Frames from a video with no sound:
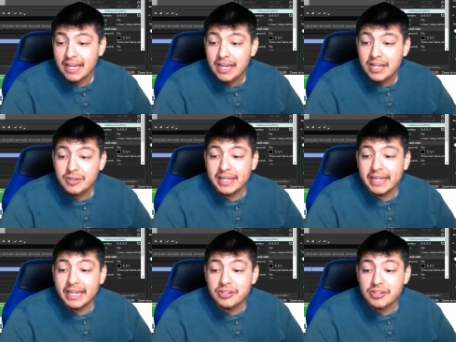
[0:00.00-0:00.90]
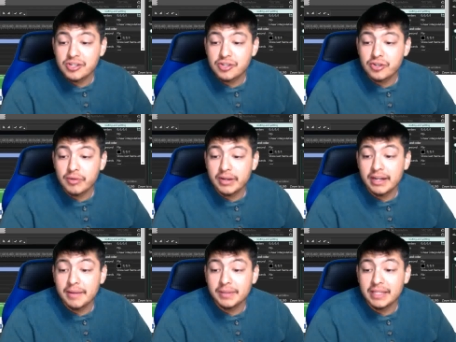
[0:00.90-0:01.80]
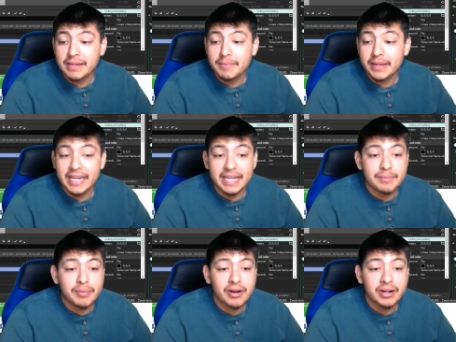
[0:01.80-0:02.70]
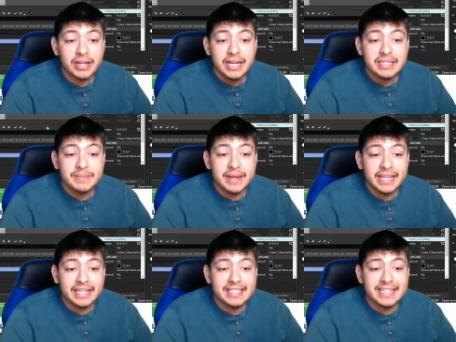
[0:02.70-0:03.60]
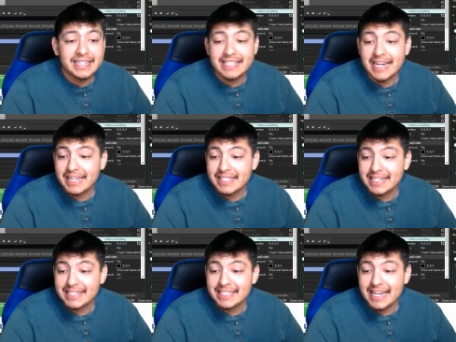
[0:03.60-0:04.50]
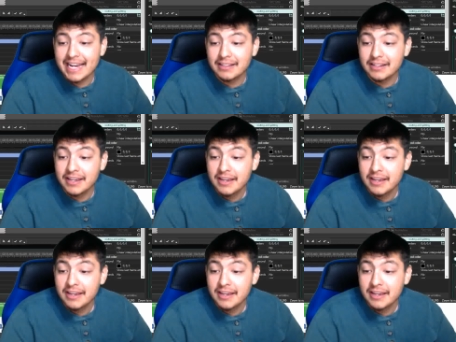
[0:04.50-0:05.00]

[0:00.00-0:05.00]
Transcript: So you can actually just shorten up the beginning part to make it six seconds exactly.